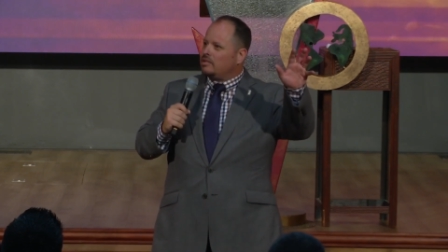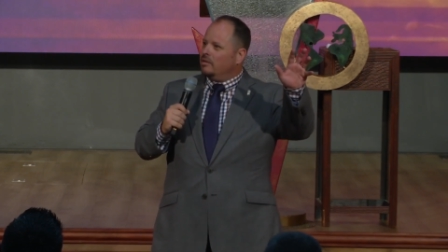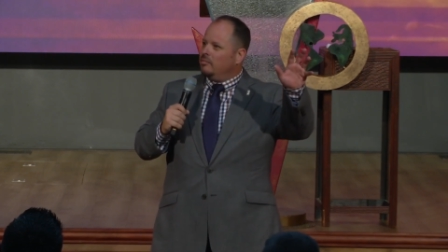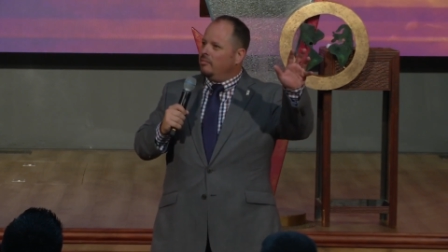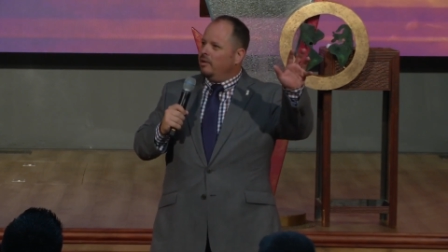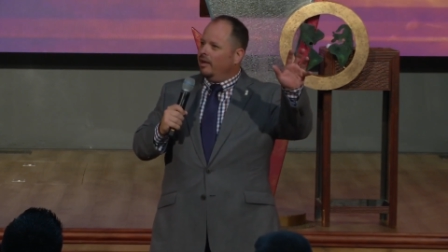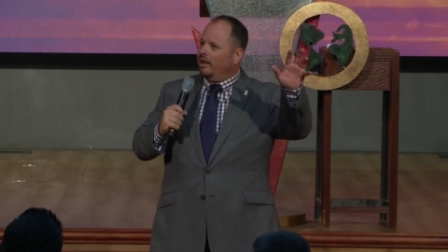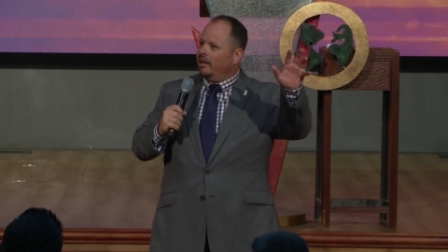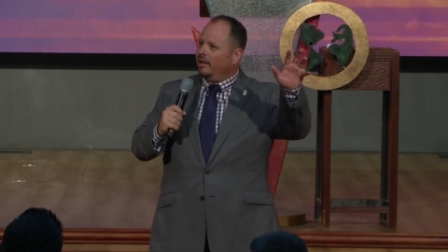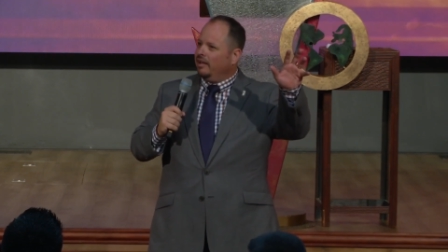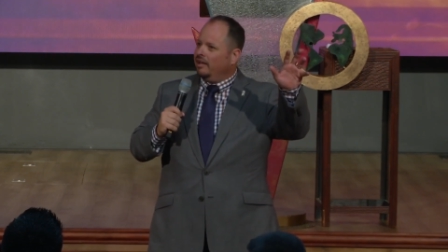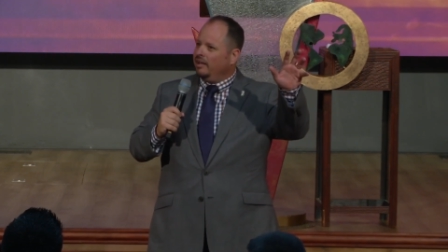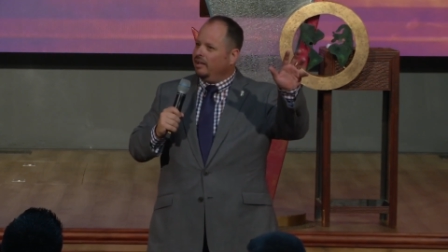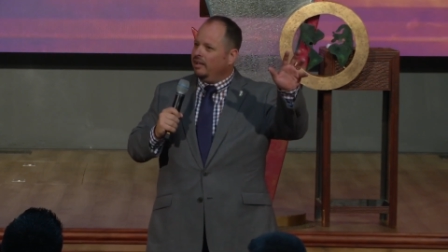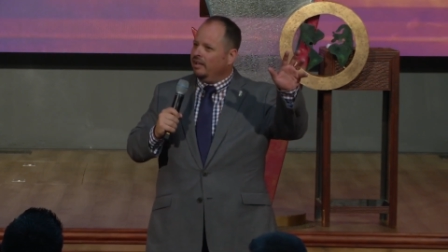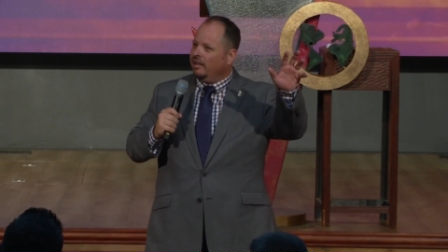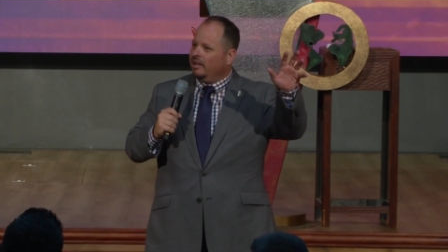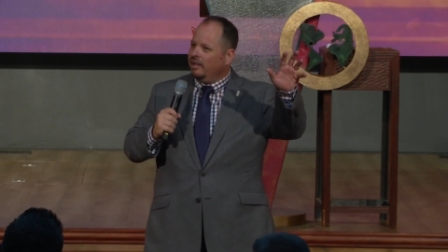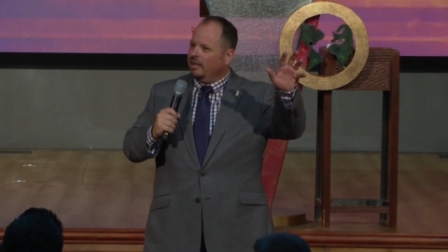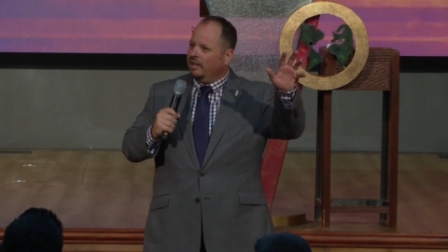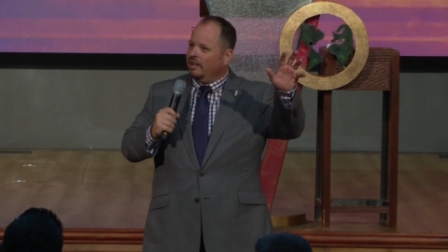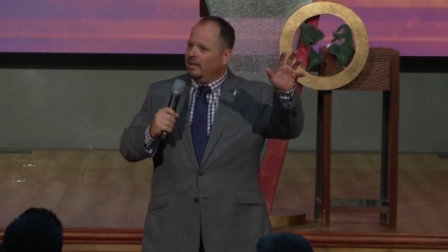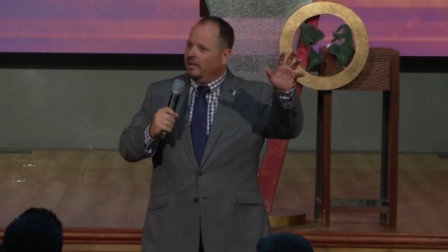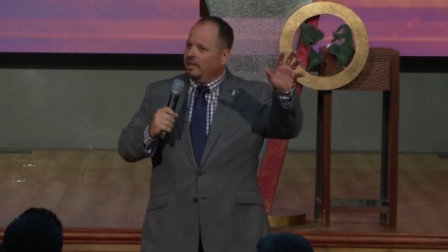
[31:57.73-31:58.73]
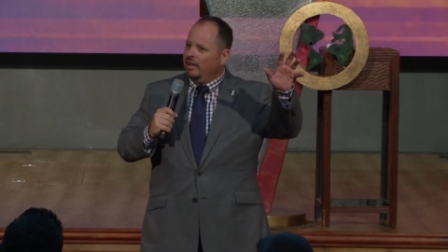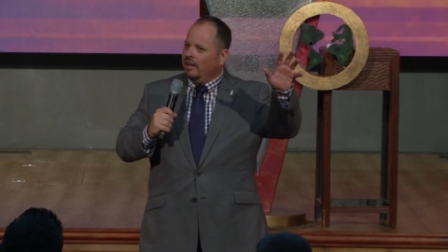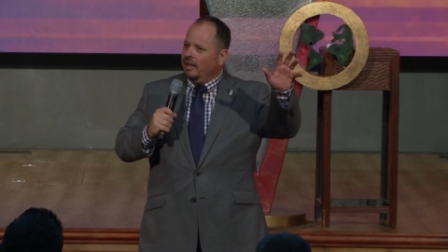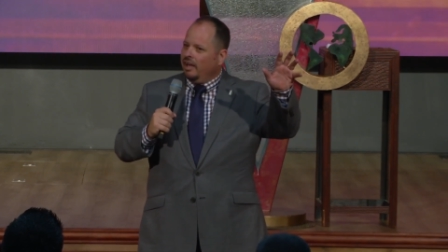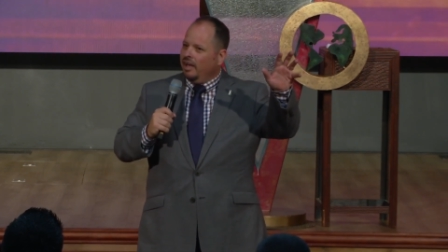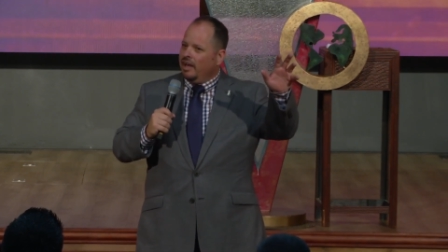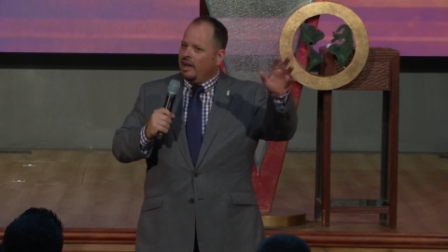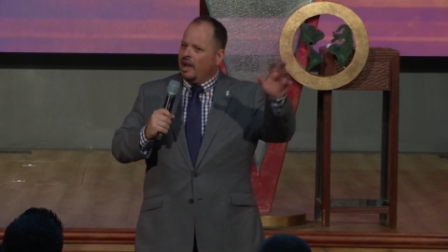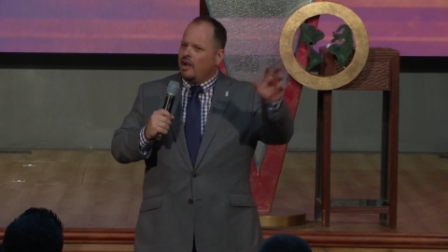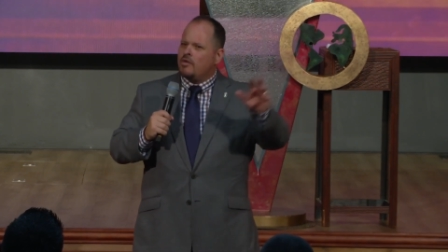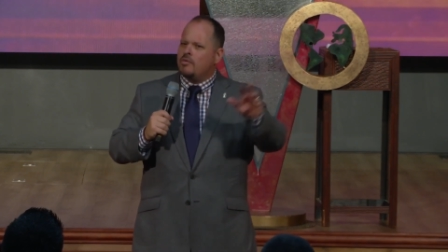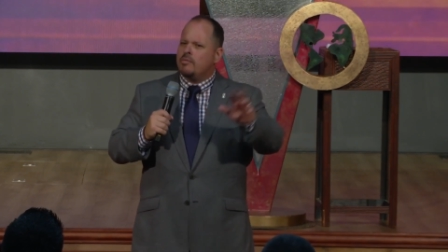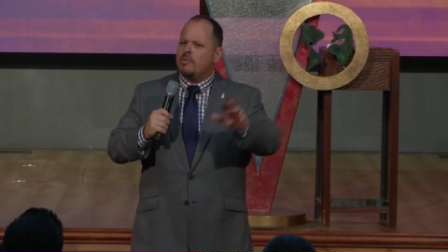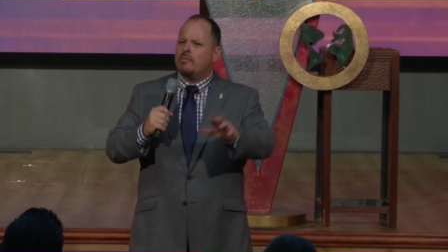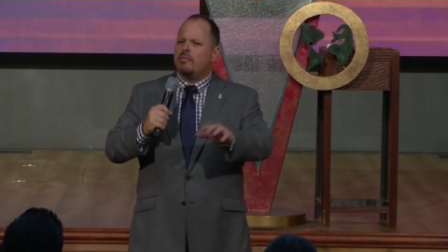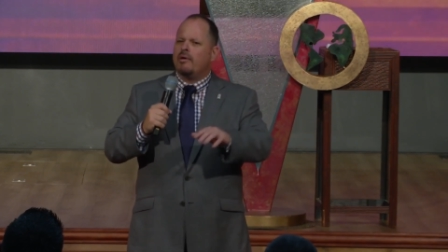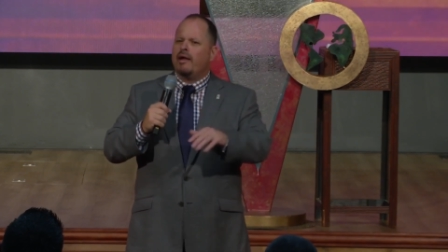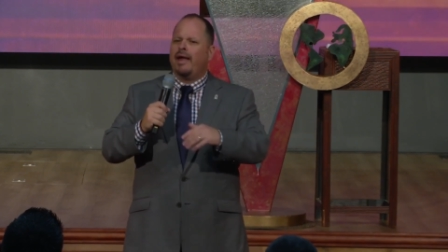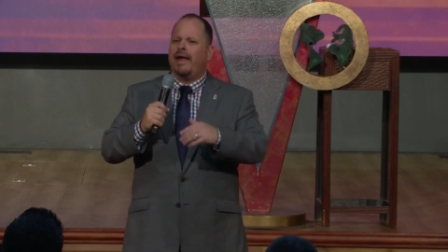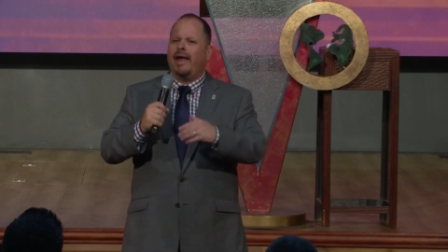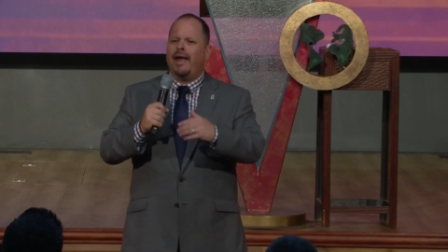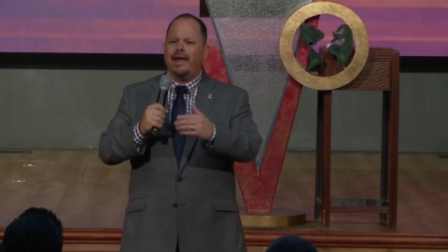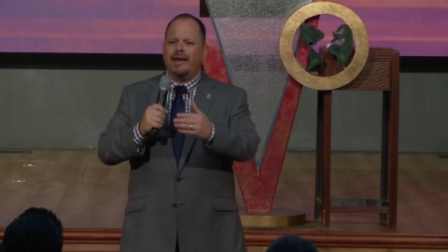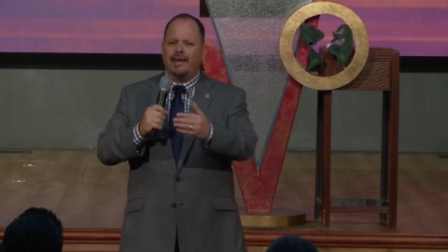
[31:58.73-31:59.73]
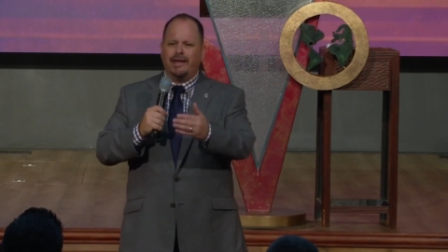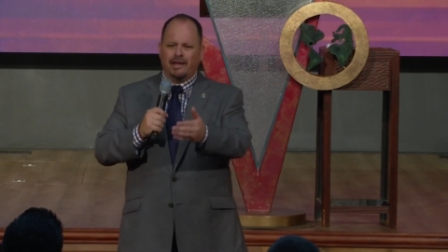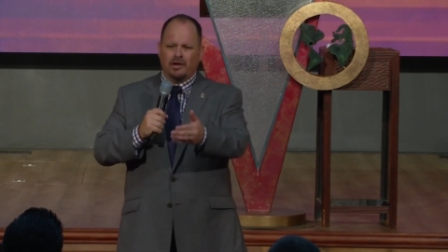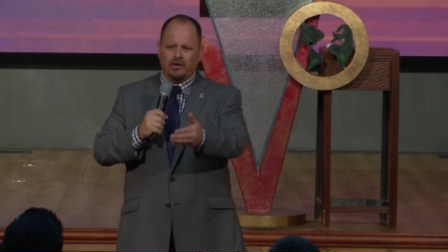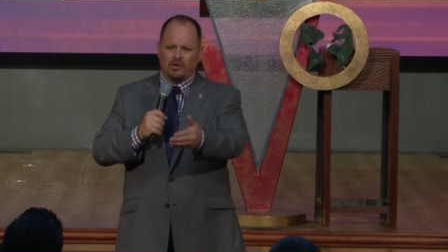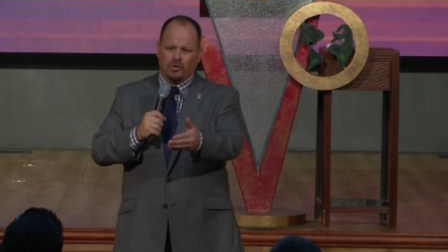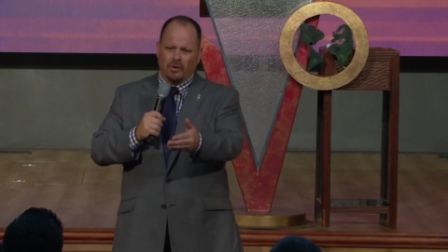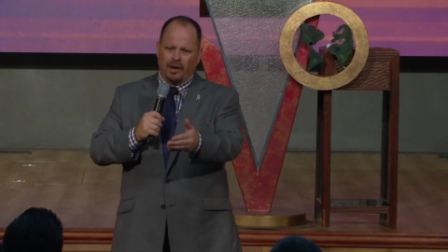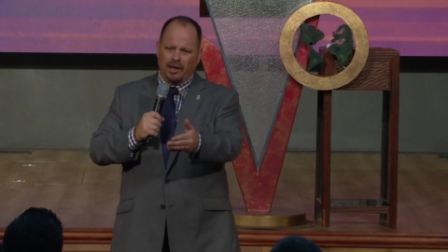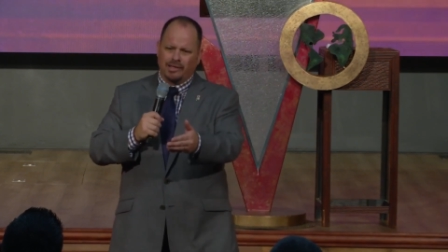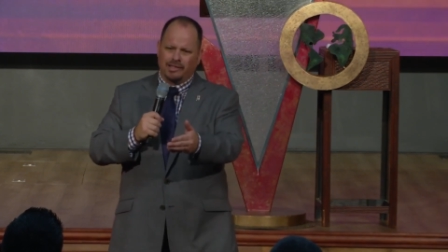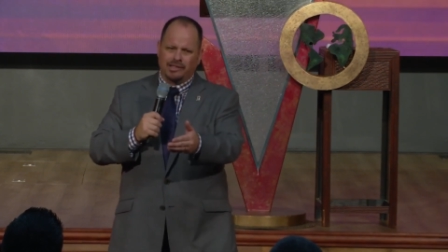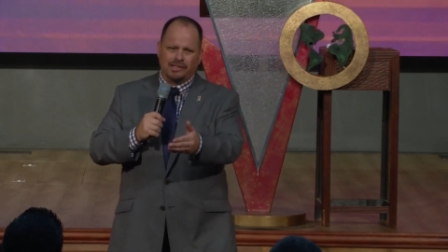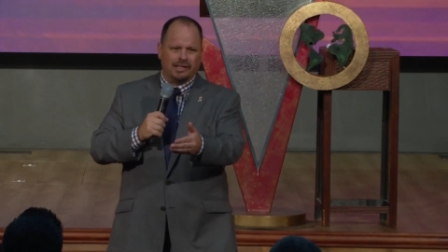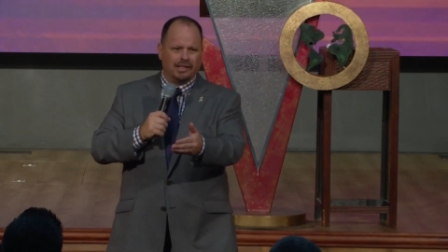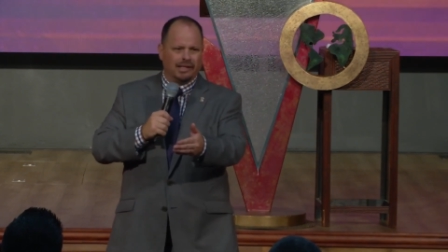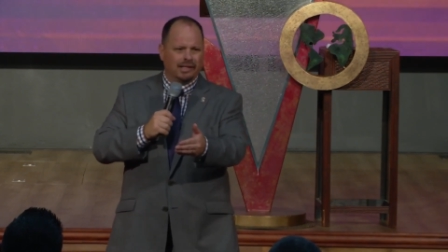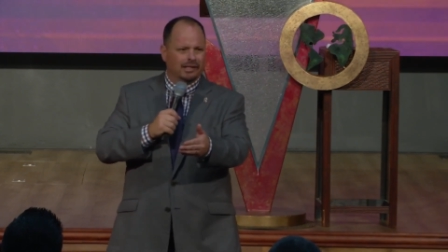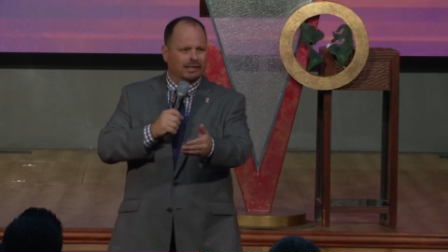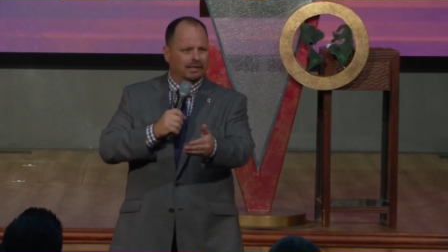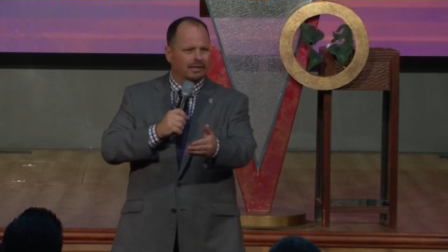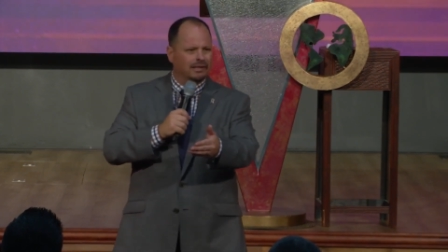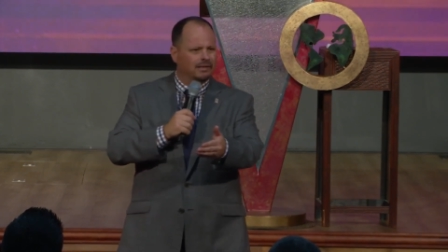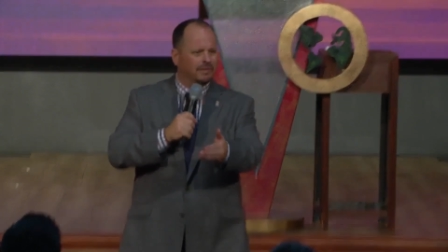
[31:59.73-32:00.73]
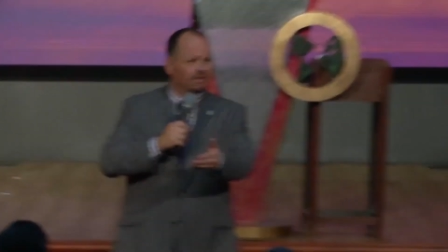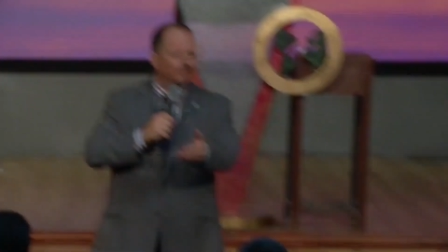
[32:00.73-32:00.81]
somebody. And I remember hating who I seen.